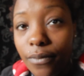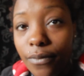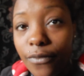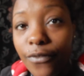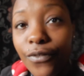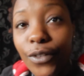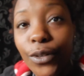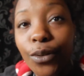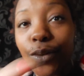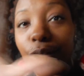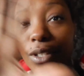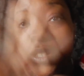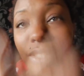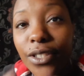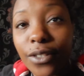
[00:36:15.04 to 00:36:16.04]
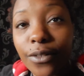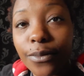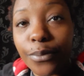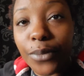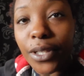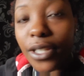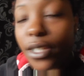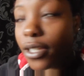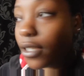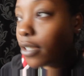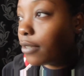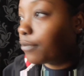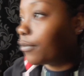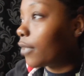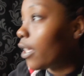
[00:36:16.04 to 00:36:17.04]
Focus on
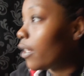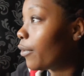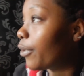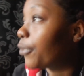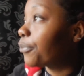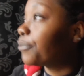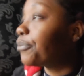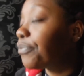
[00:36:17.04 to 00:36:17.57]
me. Anyway,